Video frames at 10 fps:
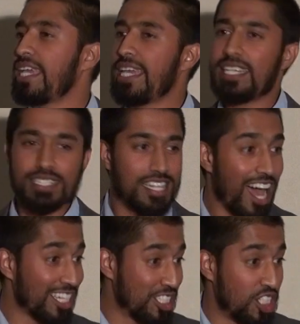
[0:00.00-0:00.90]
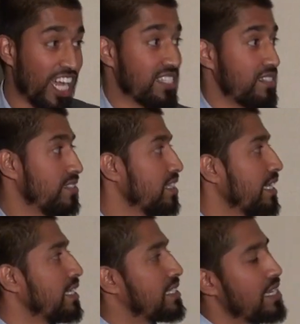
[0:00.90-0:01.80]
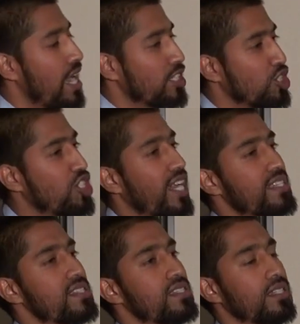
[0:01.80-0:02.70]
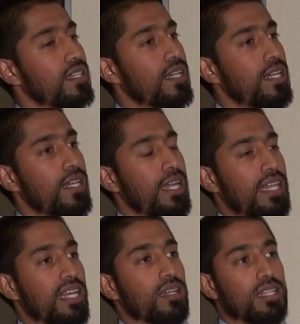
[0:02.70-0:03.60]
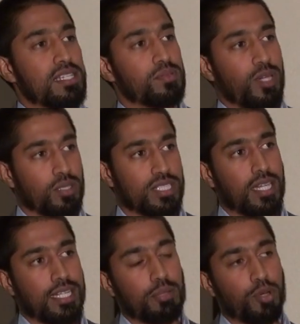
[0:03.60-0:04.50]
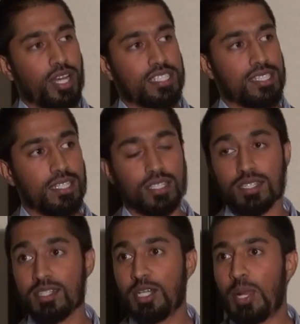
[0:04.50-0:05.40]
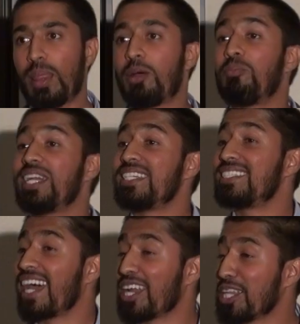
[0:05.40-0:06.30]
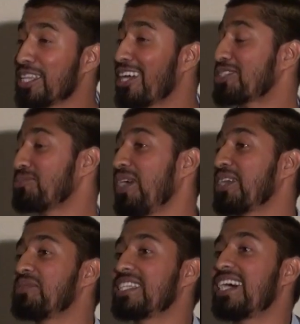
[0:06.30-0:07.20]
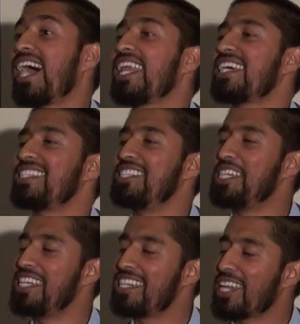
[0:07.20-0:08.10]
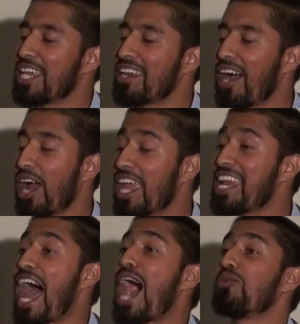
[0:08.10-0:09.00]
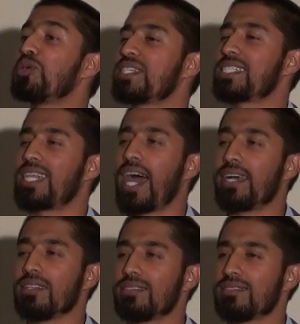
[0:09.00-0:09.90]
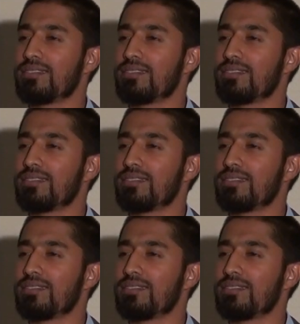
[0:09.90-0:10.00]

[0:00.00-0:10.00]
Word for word: It is not just. it is not just that Allah subhanahu wa ta'ala brought us here, but is that Allah subhanahu wa ta'ala did it in, in our style.